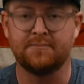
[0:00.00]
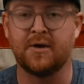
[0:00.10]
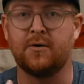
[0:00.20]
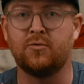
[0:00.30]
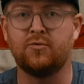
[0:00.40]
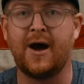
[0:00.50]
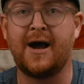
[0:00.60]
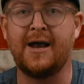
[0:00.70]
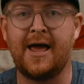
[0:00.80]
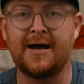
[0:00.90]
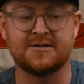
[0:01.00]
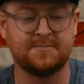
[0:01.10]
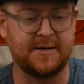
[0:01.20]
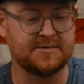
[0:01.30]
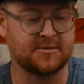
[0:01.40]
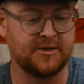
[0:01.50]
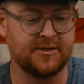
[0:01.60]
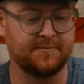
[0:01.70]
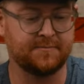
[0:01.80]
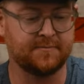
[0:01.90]
The Ride has
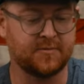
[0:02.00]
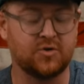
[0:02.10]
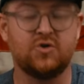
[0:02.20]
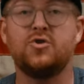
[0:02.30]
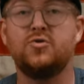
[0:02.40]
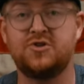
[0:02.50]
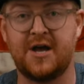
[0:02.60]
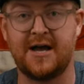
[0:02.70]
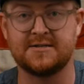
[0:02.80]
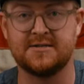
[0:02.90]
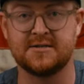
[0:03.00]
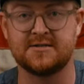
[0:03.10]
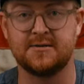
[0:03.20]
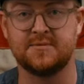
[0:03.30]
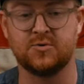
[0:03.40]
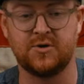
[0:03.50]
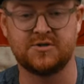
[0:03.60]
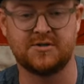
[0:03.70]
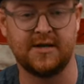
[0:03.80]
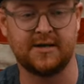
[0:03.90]
basically two chassis systems
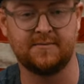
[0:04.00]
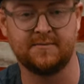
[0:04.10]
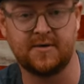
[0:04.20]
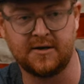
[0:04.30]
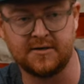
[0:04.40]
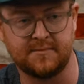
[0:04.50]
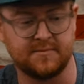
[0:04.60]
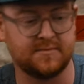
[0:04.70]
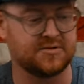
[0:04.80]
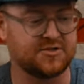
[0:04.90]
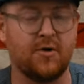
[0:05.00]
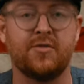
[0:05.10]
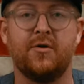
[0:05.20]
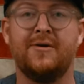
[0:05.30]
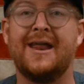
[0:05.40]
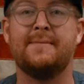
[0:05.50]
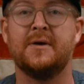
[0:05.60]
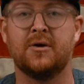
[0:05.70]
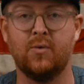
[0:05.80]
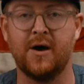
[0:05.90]
which they kind of start their
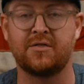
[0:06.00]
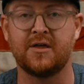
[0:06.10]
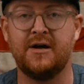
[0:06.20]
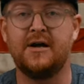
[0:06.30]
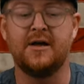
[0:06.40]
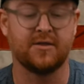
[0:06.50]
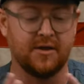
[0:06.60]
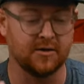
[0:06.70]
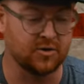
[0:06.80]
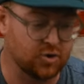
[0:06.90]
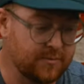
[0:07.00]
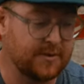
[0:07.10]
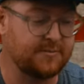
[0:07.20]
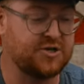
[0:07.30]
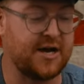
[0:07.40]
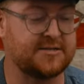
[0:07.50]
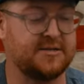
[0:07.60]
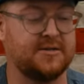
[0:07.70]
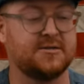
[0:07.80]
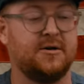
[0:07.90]
naming with. The aluminum
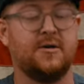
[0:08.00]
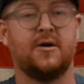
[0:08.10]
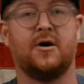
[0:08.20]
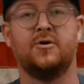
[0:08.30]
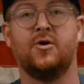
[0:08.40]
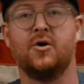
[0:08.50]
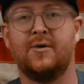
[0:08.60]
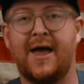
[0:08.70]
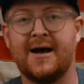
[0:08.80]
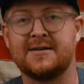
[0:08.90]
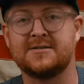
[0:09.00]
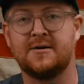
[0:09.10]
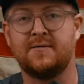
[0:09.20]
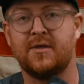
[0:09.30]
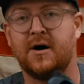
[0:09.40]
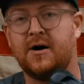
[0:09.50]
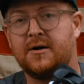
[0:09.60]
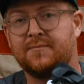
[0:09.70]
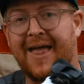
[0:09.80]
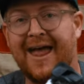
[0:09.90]
chassis are known as the
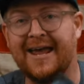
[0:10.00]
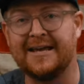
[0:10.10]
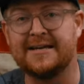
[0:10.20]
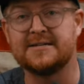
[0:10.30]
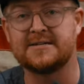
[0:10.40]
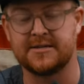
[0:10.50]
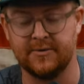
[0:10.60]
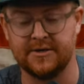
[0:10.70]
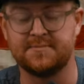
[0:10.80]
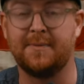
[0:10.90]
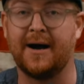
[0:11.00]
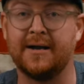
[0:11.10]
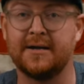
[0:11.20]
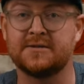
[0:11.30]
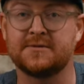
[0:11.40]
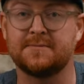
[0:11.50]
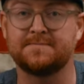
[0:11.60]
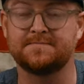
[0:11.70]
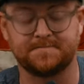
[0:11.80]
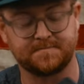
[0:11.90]
A-series bindings,
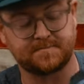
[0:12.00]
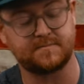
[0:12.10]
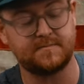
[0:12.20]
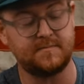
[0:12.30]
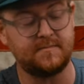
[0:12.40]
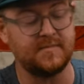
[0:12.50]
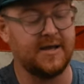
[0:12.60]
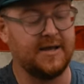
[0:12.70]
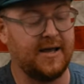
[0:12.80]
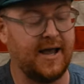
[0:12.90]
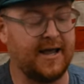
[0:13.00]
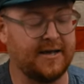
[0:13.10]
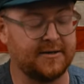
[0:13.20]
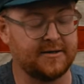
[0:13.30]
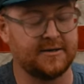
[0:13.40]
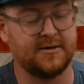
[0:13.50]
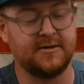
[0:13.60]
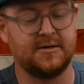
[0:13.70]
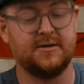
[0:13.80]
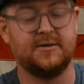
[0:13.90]
and
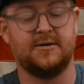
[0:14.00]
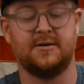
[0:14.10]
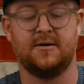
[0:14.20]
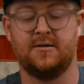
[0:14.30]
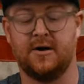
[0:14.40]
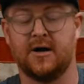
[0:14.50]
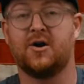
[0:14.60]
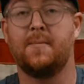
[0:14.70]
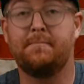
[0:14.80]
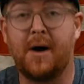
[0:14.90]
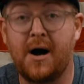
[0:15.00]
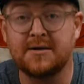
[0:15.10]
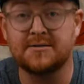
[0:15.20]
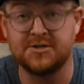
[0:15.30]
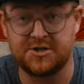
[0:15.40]
the composite